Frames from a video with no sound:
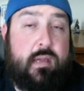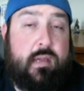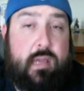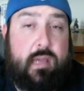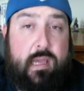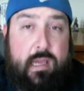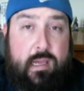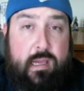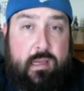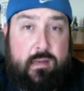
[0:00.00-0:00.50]

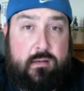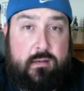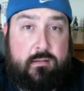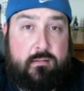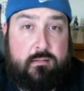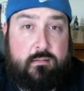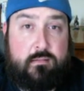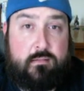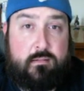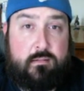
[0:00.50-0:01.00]
And
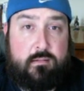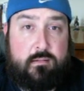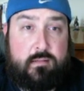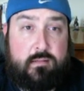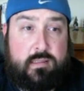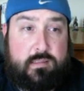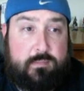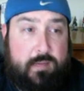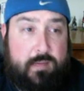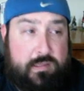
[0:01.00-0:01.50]

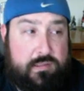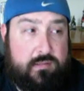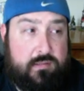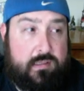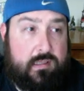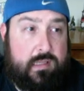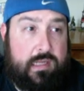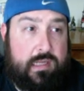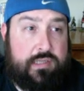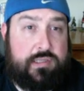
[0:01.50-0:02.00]
especially
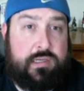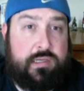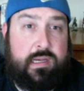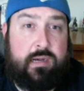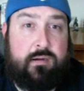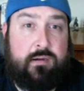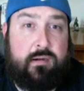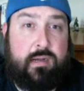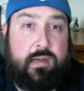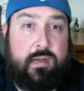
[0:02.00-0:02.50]

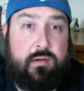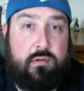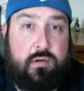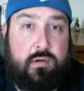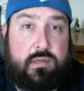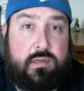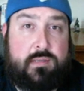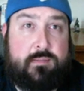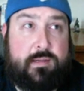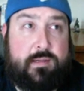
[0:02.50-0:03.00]
legendary or
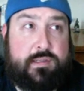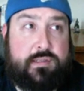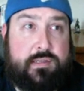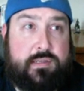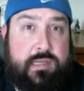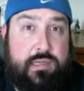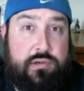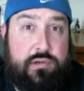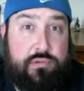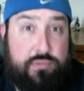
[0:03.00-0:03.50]

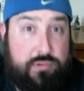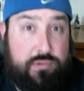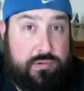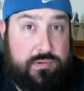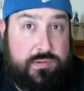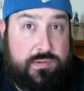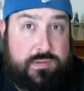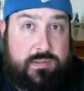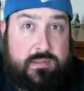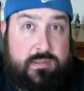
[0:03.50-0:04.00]
especially
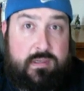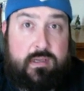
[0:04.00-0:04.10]
nukers,